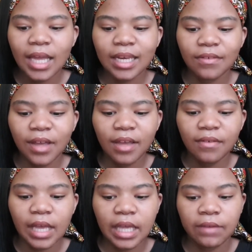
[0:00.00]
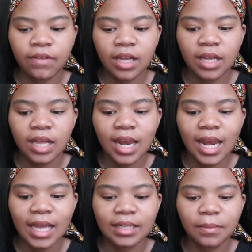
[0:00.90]
never have i ever
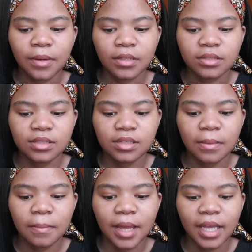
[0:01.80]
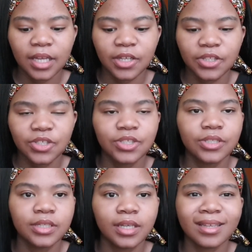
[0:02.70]
lied about my age
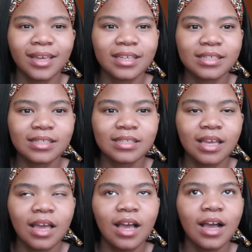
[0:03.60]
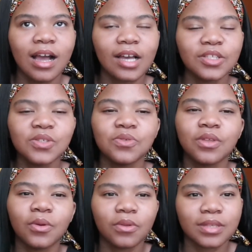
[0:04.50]
yes i used to do
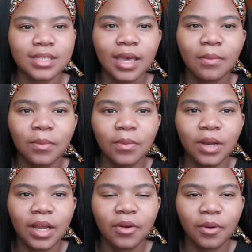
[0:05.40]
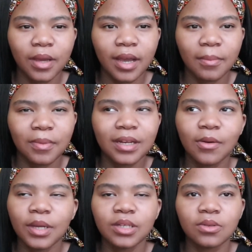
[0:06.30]
that all the time like growing up but now
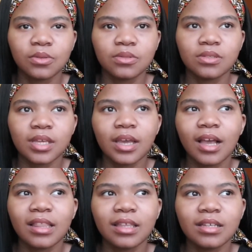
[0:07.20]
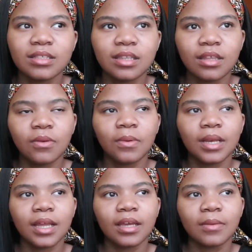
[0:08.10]
i don't i think it's a thing where
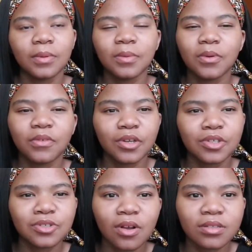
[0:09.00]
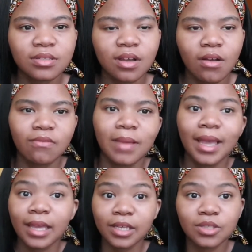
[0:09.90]
like people are shocked of my
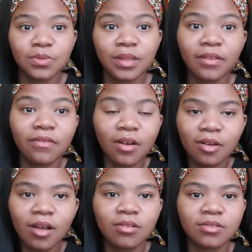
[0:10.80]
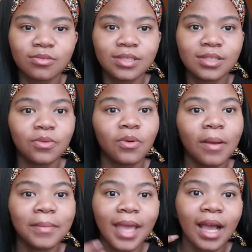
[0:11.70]
age when they found out but you,
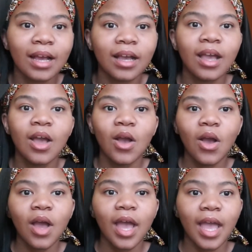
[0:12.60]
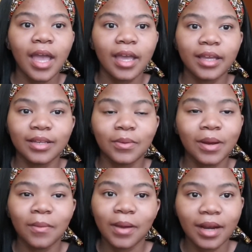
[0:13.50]
i'm young and
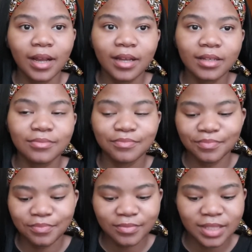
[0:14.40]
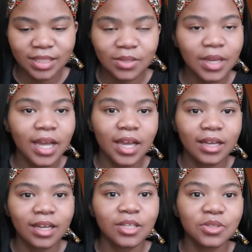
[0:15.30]
wada wada so yeah
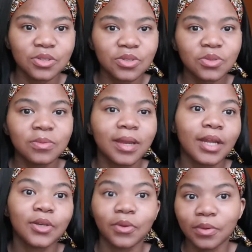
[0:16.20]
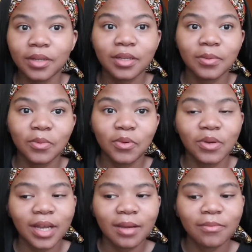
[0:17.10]
i used to but i don't anymore
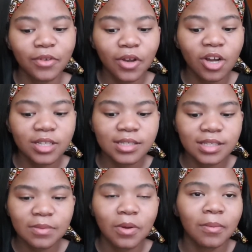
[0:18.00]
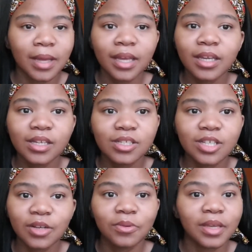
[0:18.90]
like i'm very honest about my age
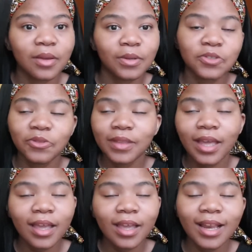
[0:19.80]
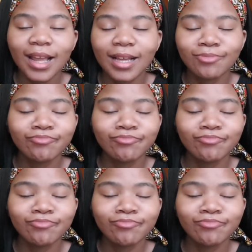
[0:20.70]
i don't care what you think like